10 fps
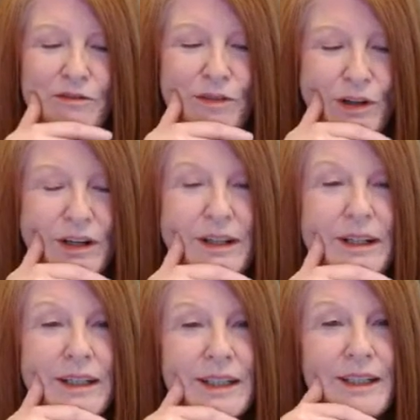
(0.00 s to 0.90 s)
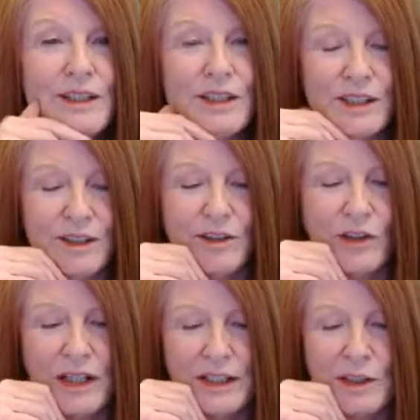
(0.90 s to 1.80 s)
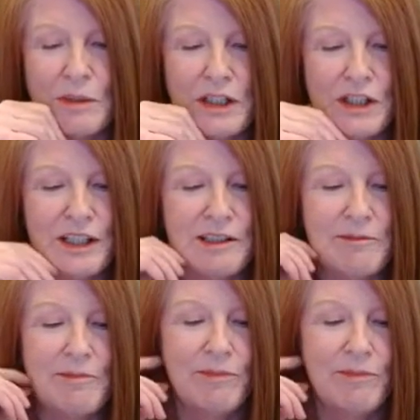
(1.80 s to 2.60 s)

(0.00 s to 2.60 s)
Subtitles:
for his transmission,